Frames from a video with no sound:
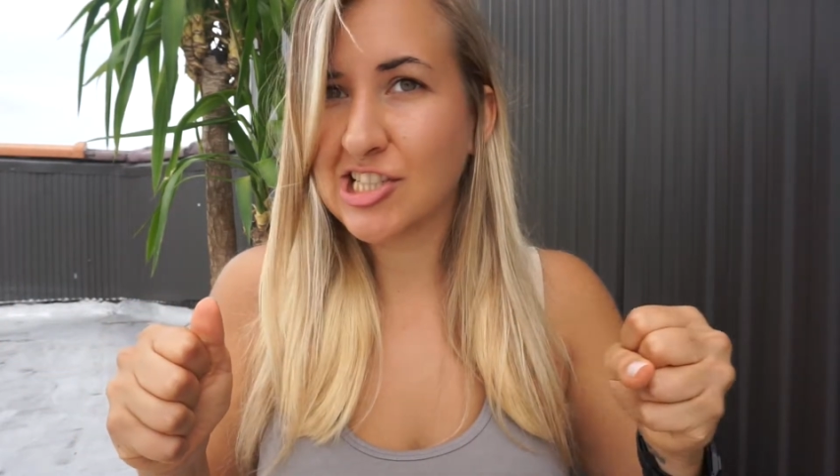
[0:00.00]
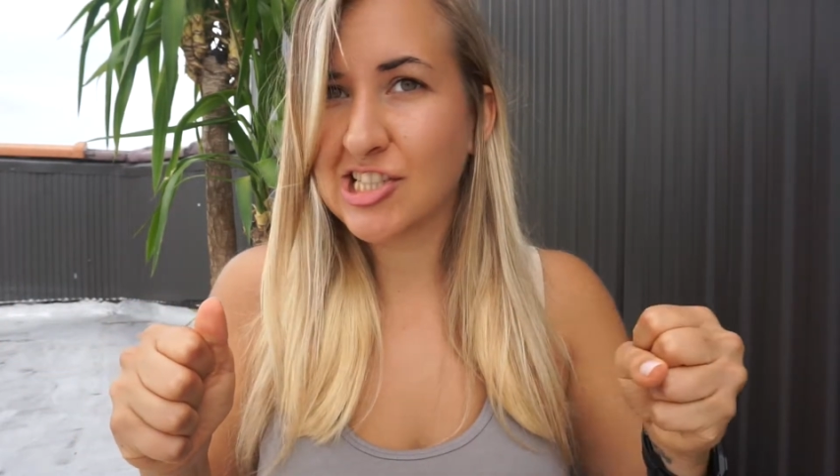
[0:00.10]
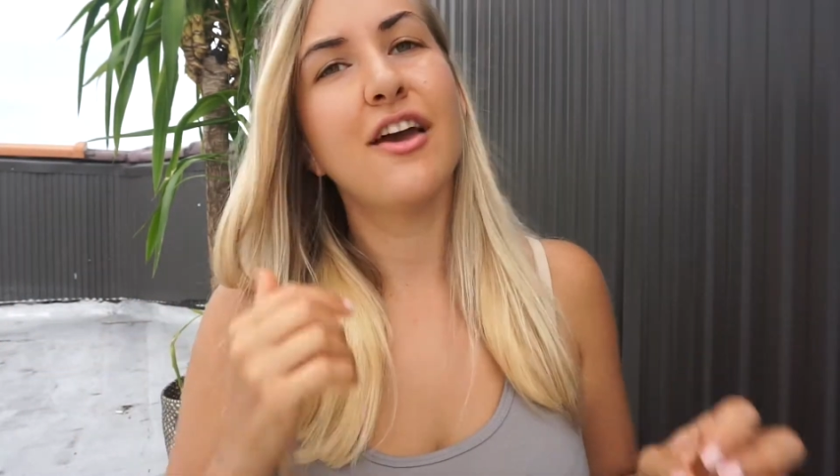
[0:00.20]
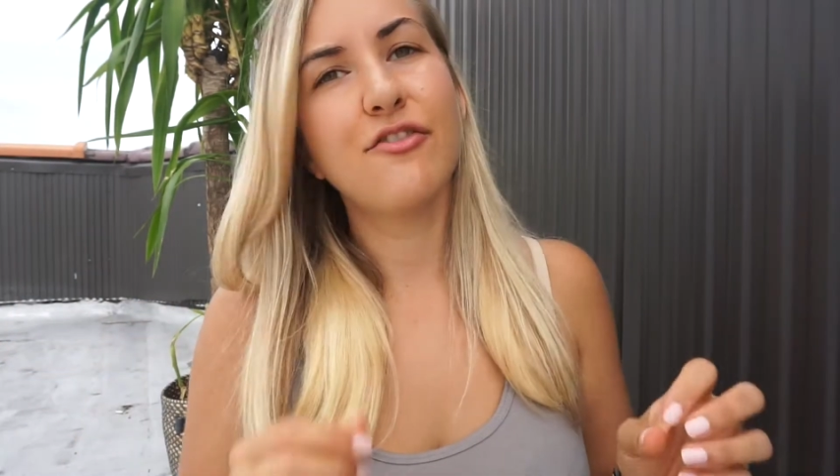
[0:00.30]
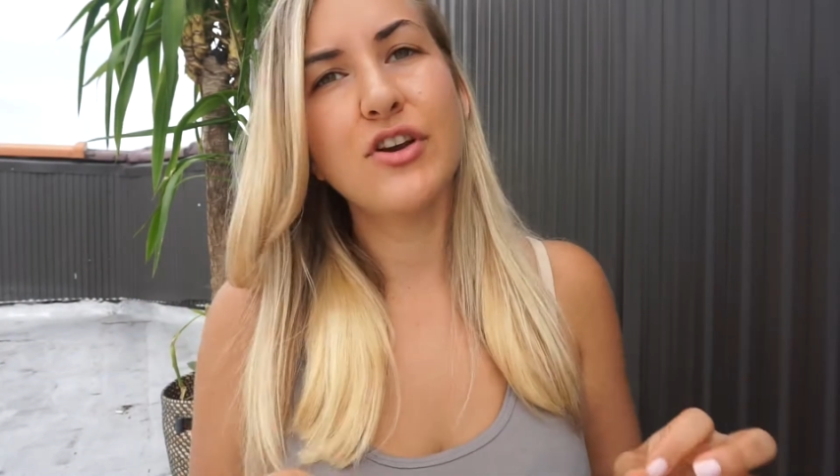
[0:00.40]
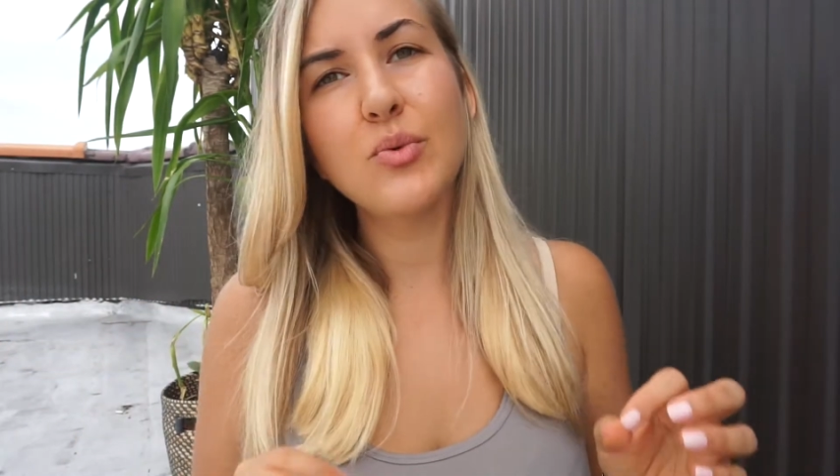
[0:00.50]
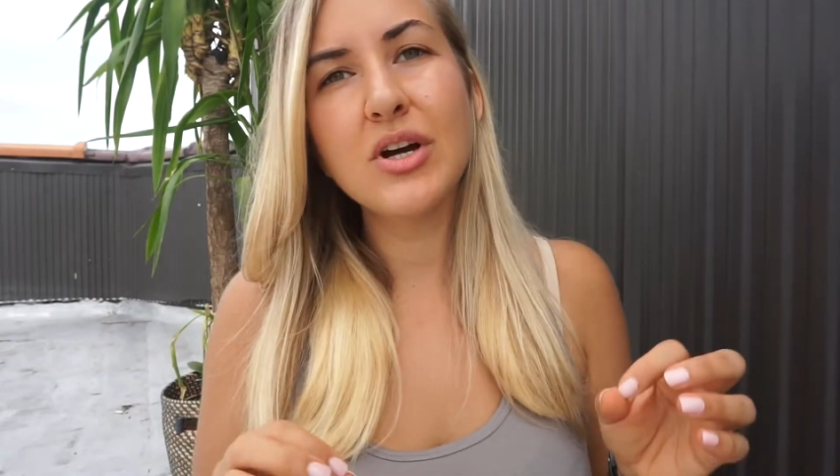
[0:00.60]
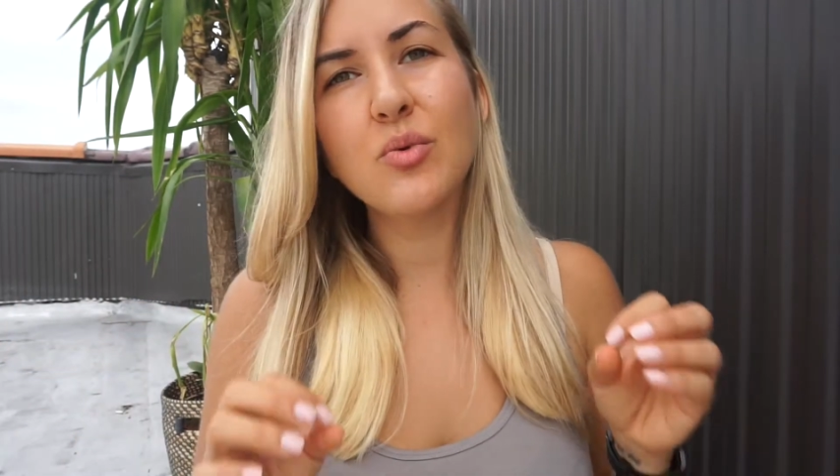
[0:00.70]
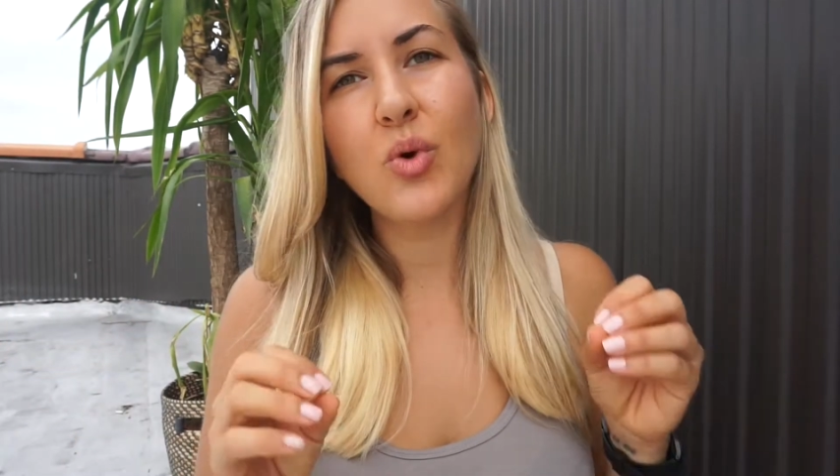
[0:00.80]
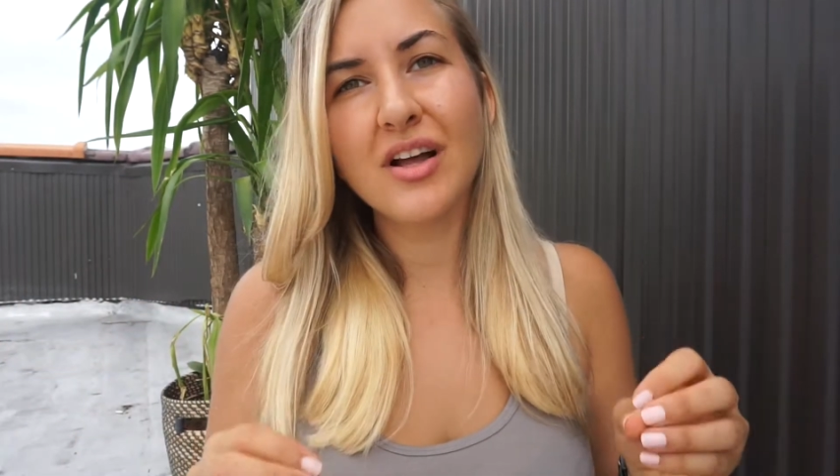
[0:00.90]

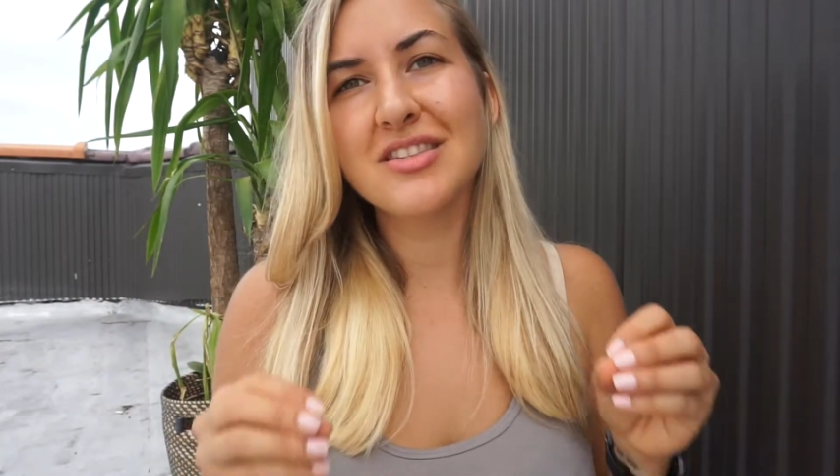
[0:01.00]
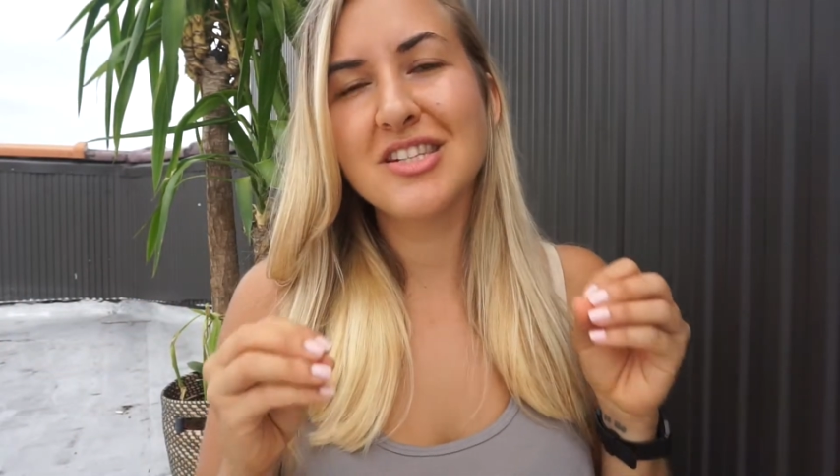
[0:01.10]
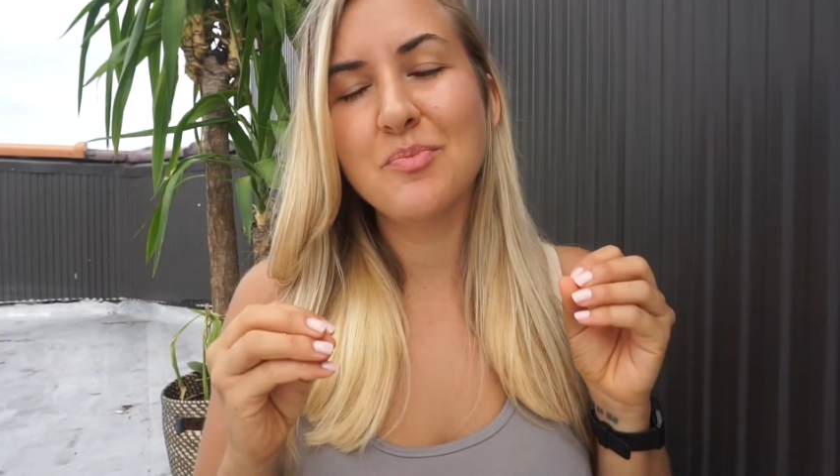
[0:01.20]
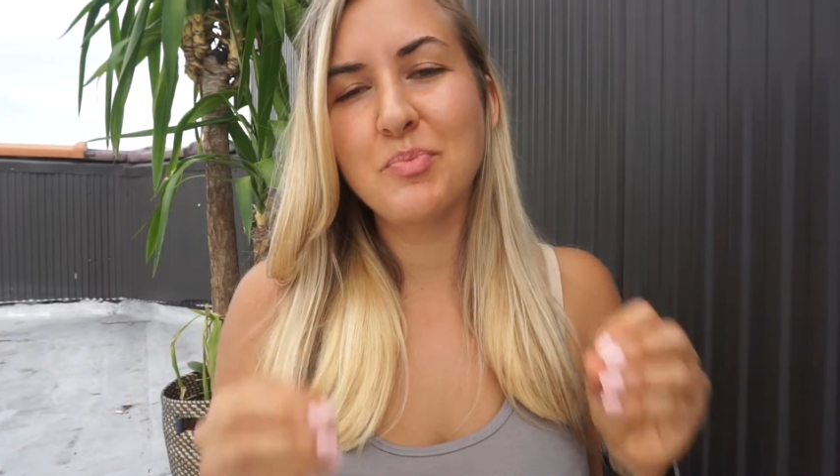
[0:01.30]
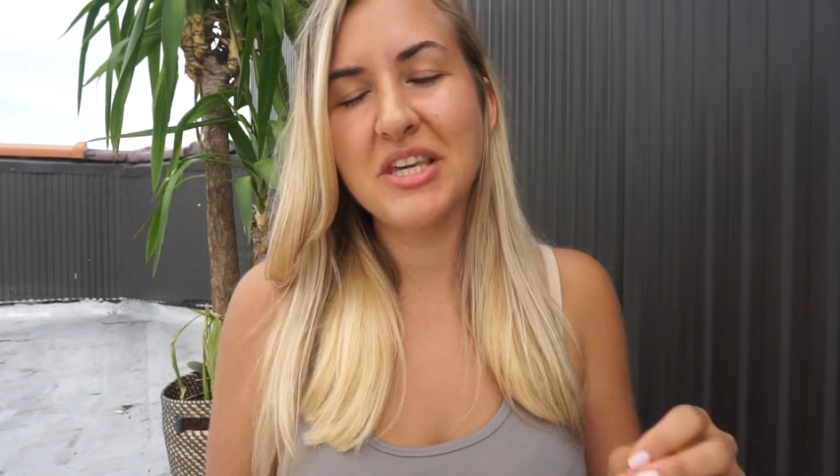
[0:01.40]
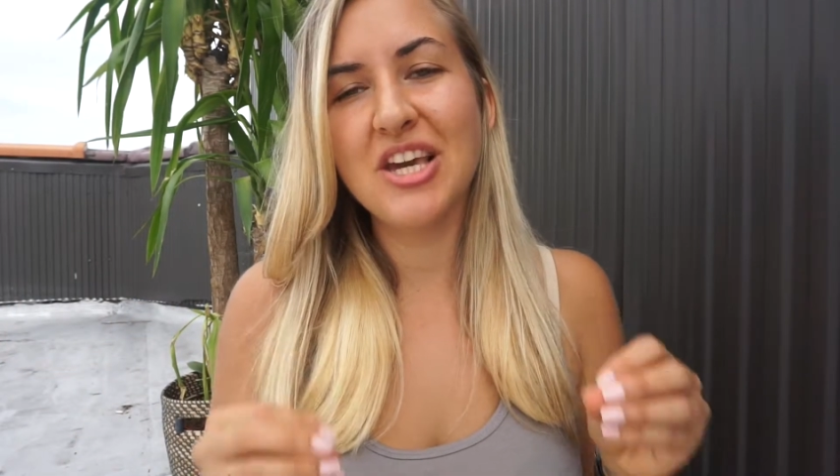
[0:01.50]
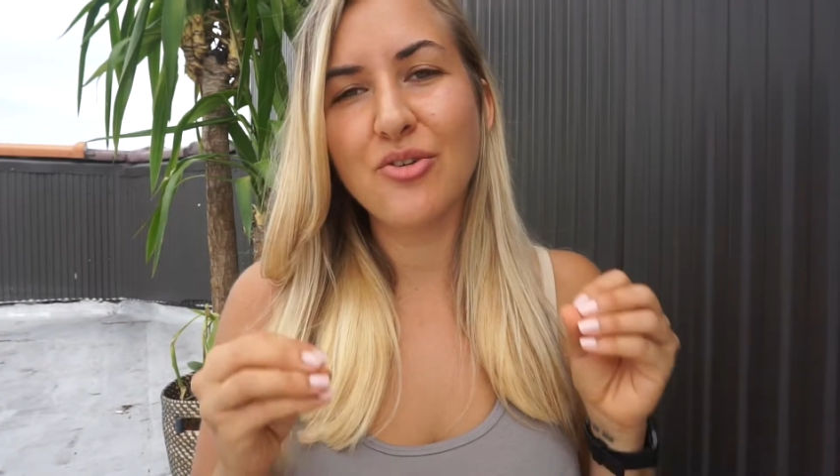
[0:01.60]
Everyone wants to be